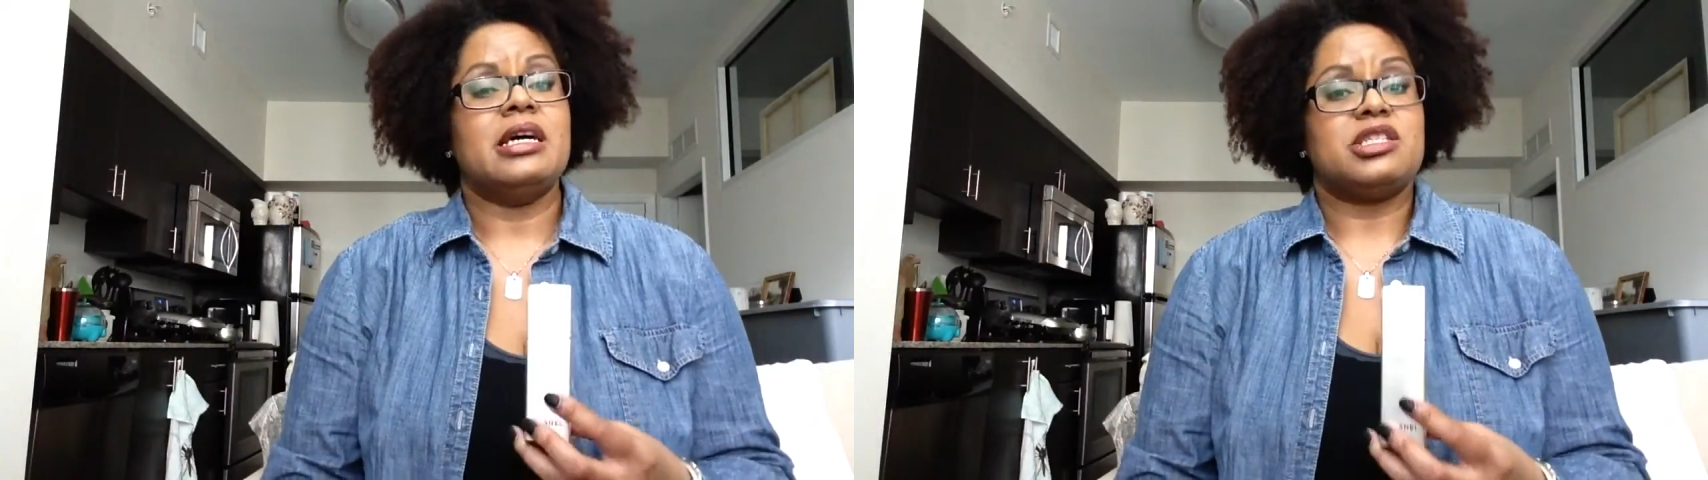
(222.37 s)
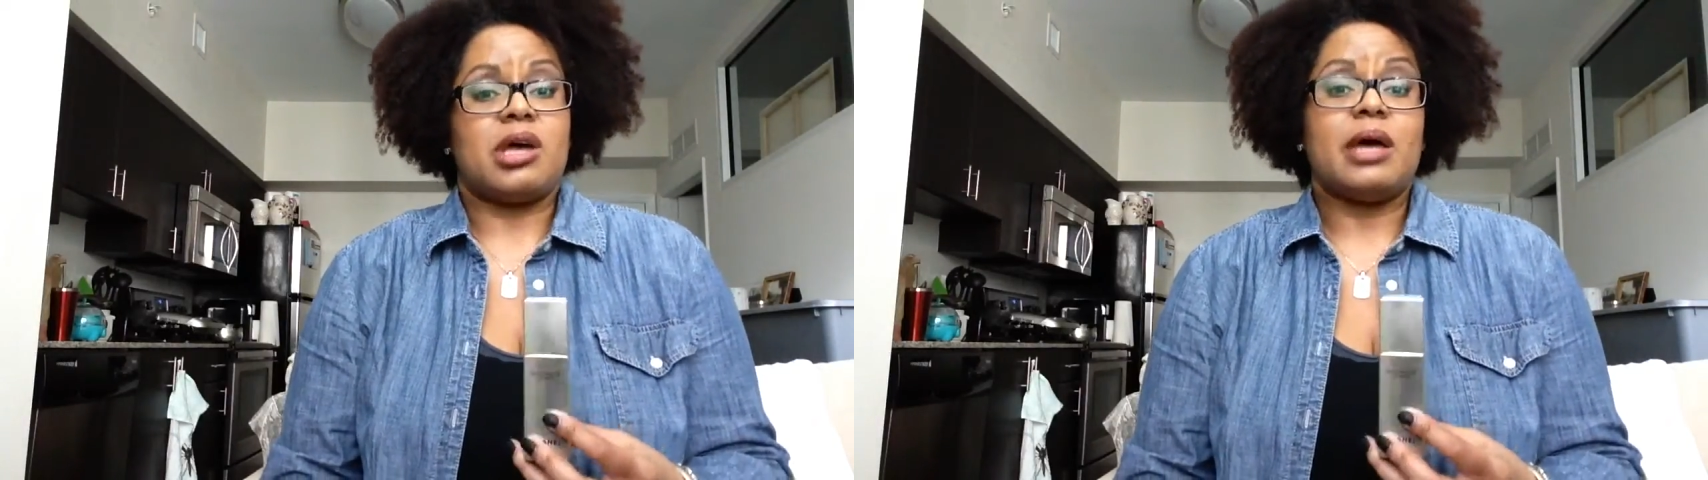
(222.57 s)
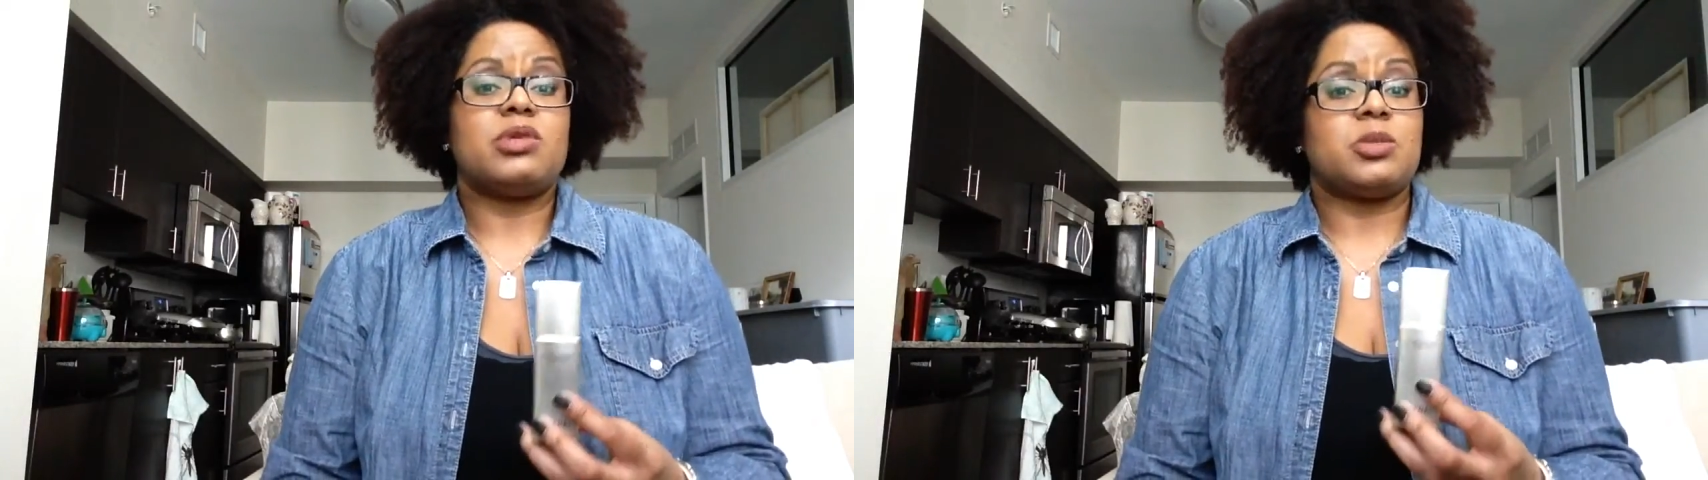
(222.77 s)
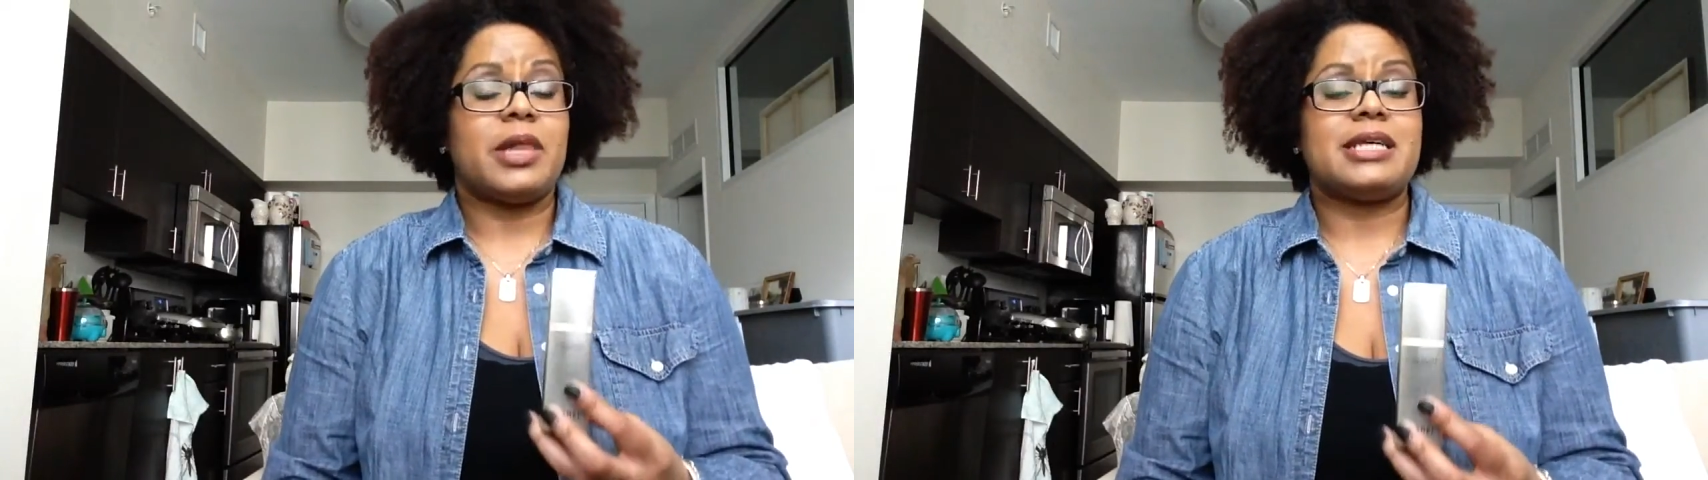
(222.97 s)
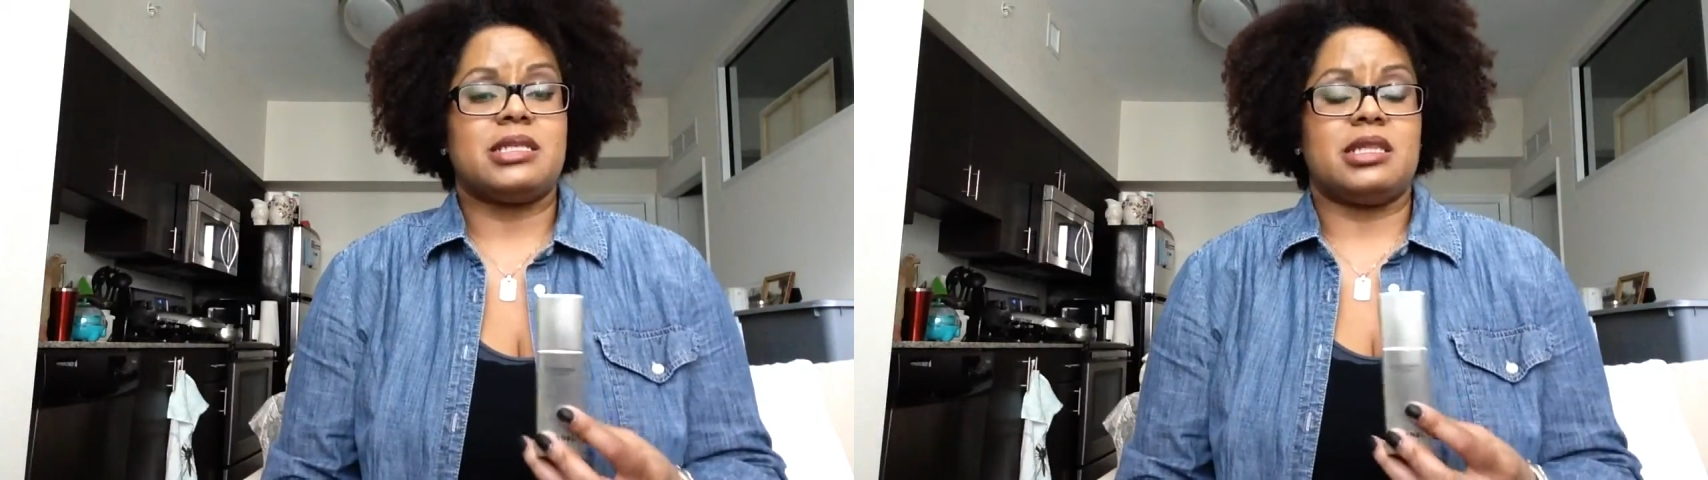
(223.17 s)
So I was
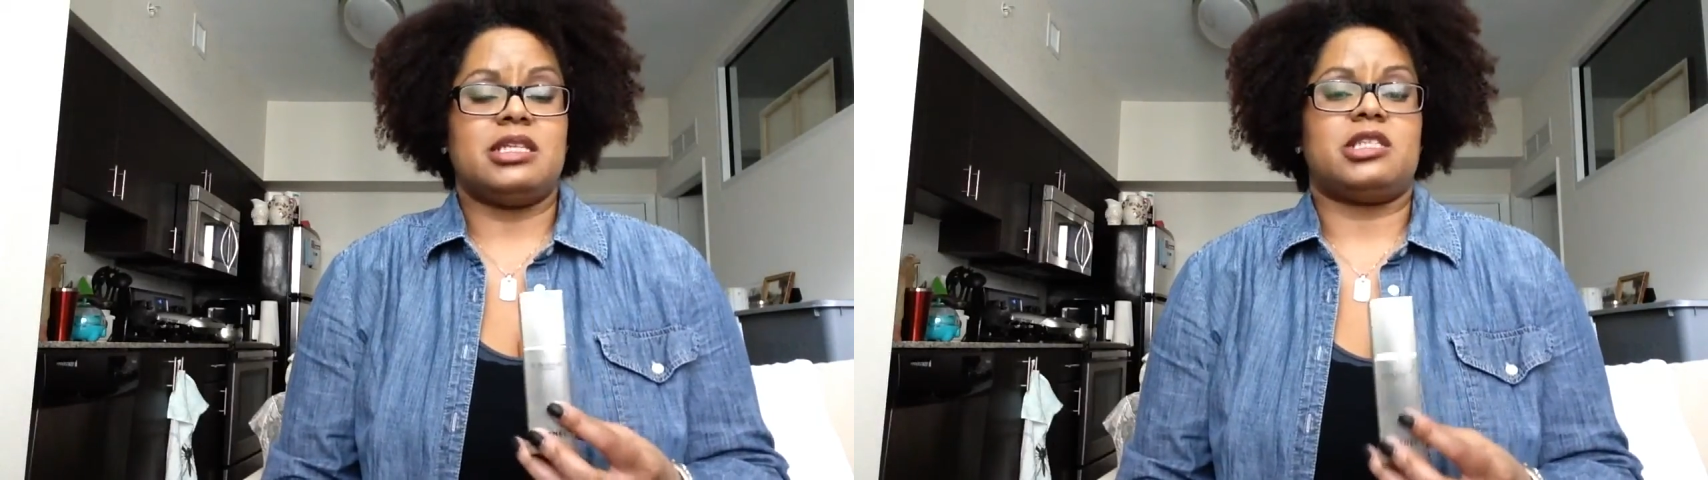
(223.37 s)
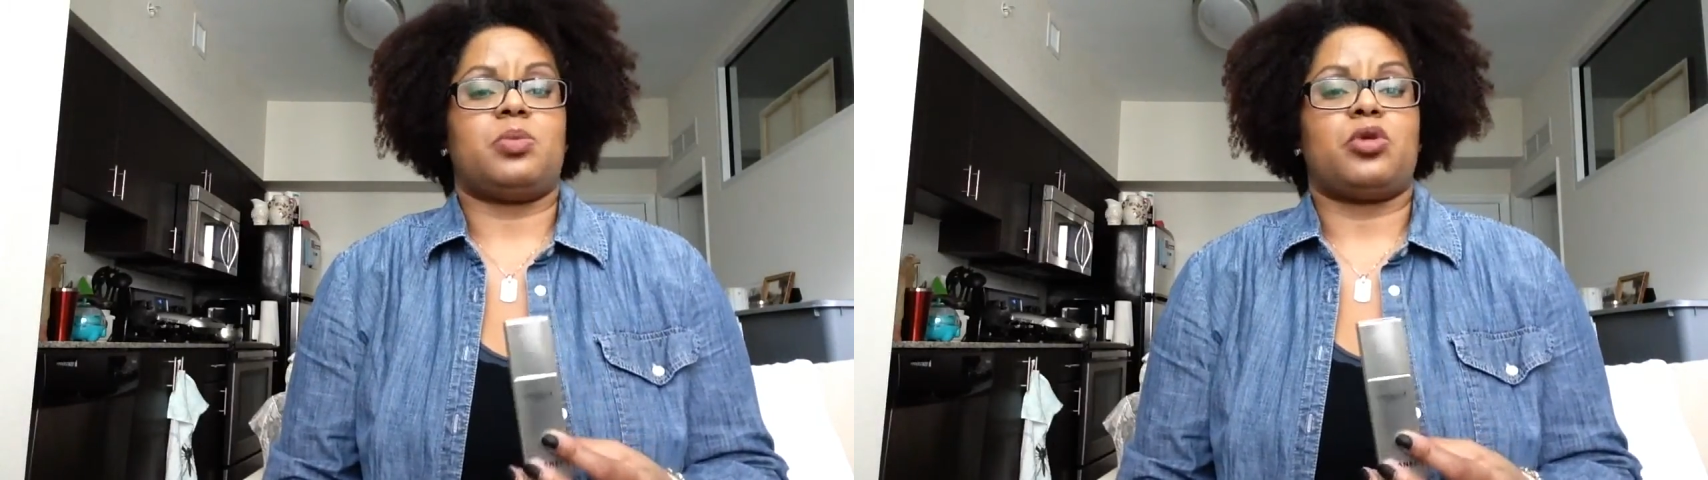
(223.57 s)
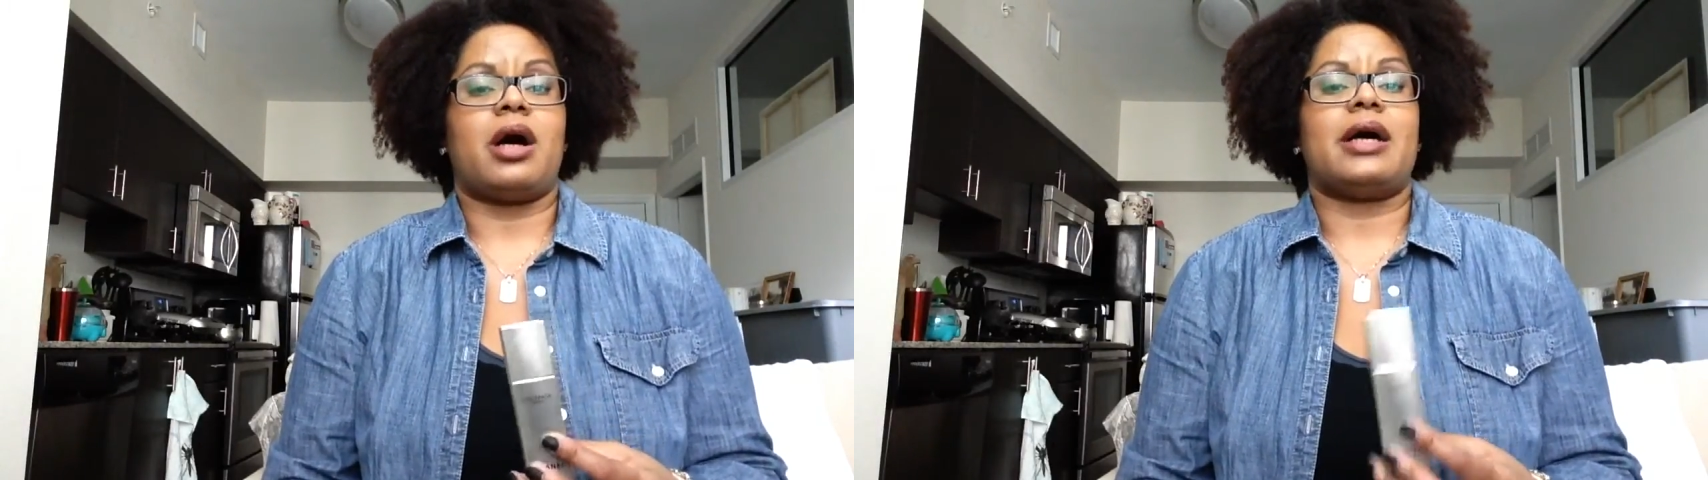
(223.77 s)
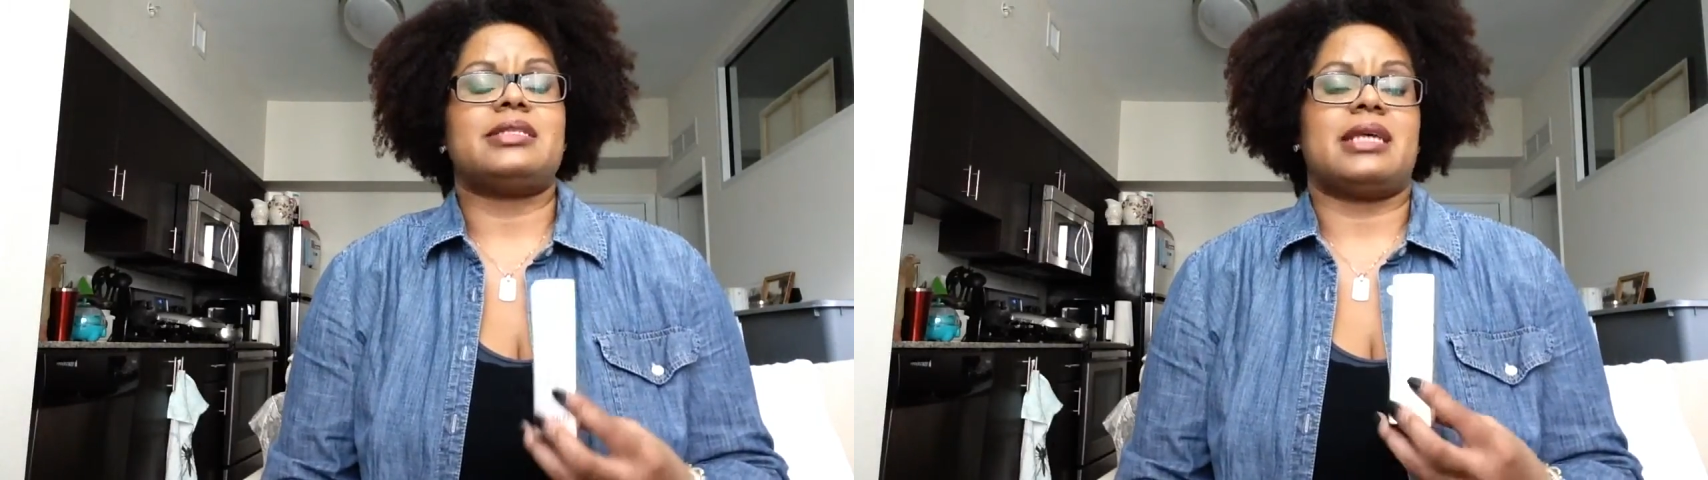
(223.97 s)
pleasantly surprised,